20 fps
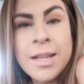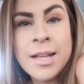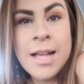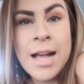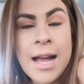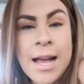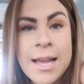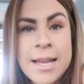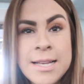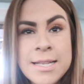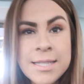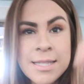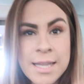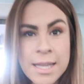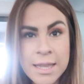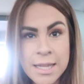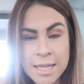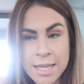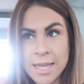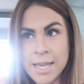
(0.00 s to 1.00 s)
Guys,
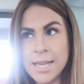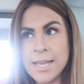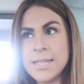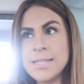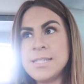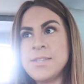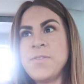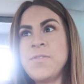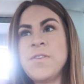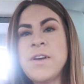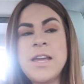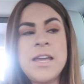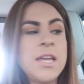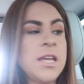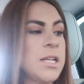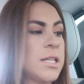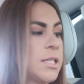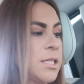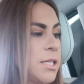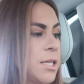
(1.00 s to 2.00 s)
the kids
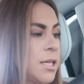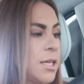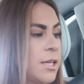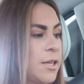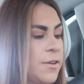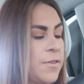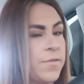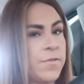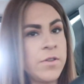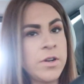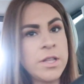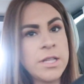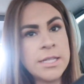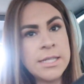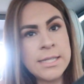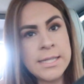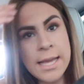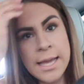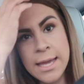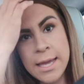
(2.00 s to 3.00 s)
fight for the
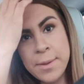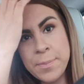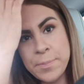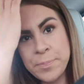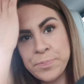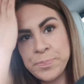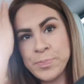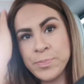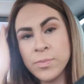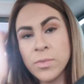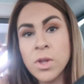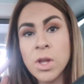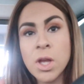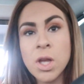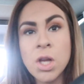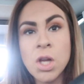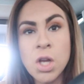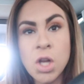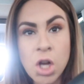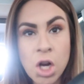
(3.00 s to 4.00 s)
same
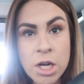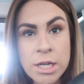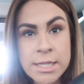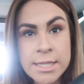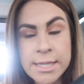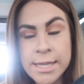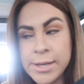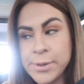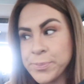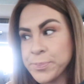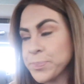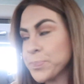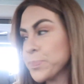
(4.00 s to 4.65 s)
car seat.